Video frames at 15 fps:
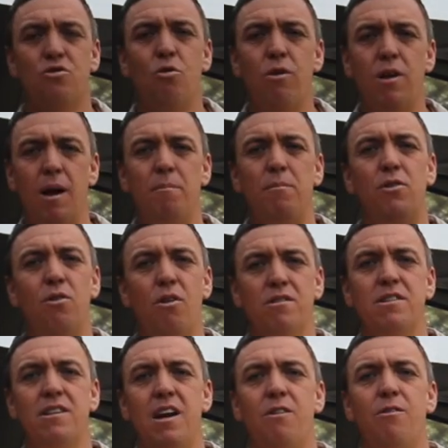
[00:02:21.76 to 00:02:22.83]
store it up
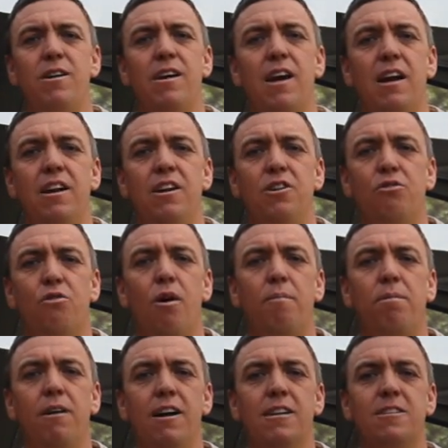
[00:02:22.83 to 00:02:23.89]
nice and airy and in a dry
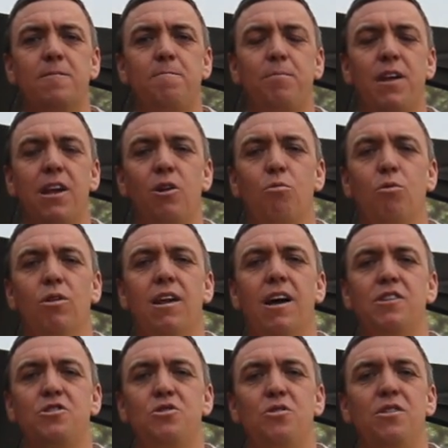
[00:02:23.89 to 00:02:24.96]
place and it will
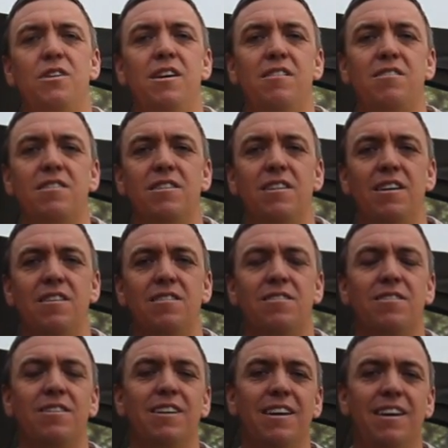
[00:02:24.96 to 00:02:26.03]
last you years and years.